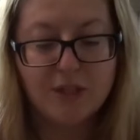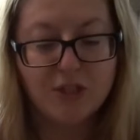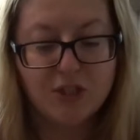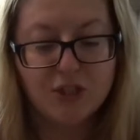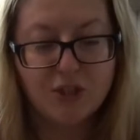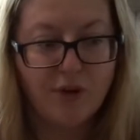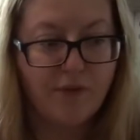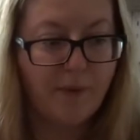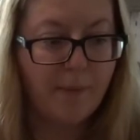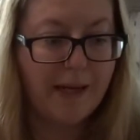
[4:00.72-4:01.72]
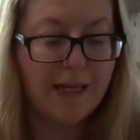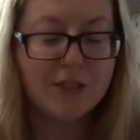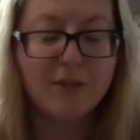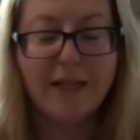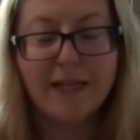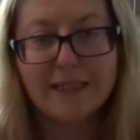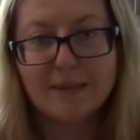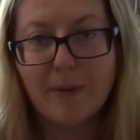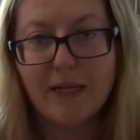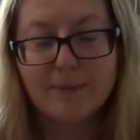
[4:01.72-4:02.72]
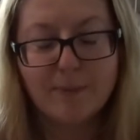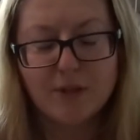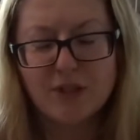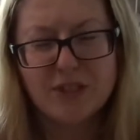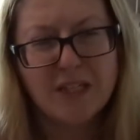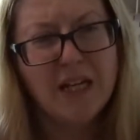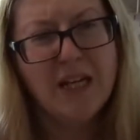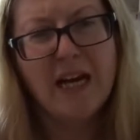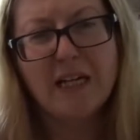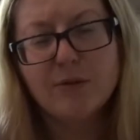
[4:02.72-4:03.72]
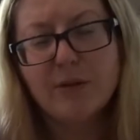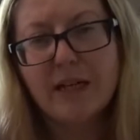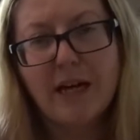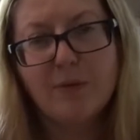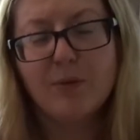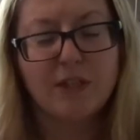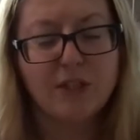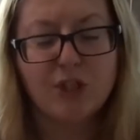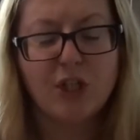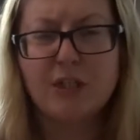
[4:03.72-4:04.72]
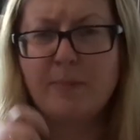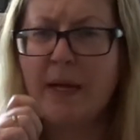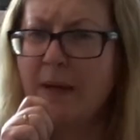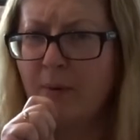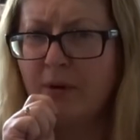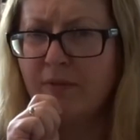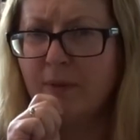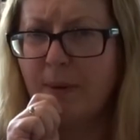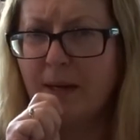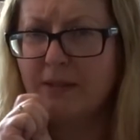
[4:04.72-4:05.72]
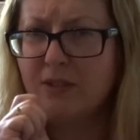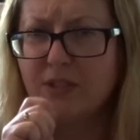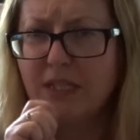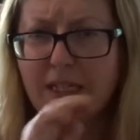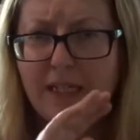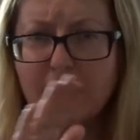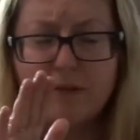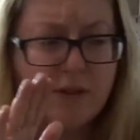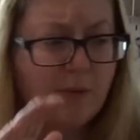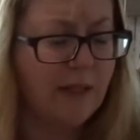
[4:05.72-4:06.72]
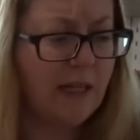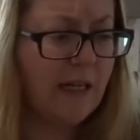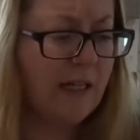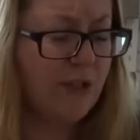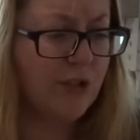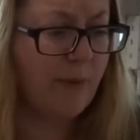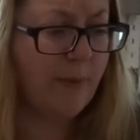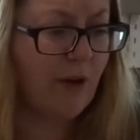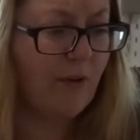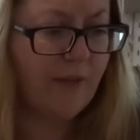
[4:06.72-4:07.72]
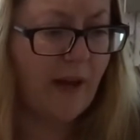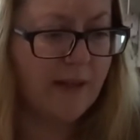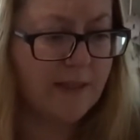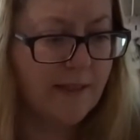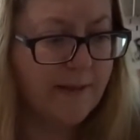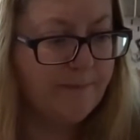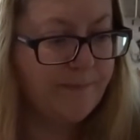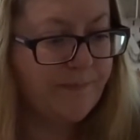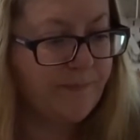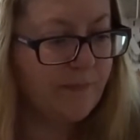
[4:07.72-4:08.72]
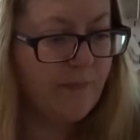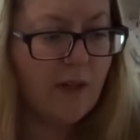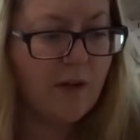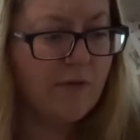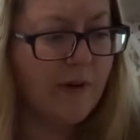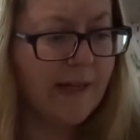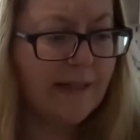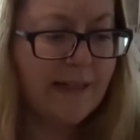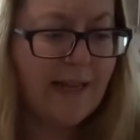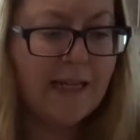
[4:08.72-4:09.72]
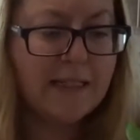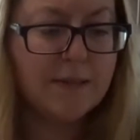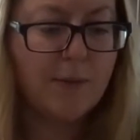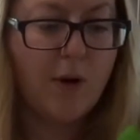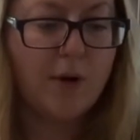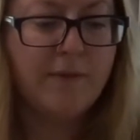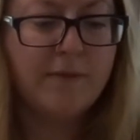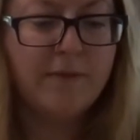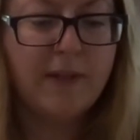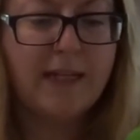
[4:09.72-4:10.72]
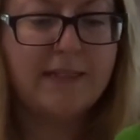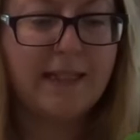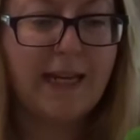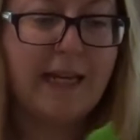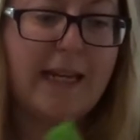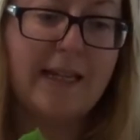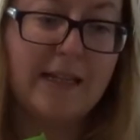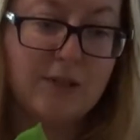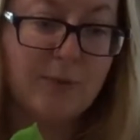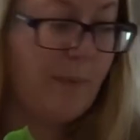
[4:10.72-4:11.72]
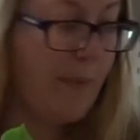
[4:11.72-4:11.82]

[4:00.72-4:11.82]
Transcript: is just enough for me. I do like a spice, but just I wouldn't enjoy just picking one off the plant and just eating it. I wouldn't get any enjoyment off that. Right, the next one is again in the sweet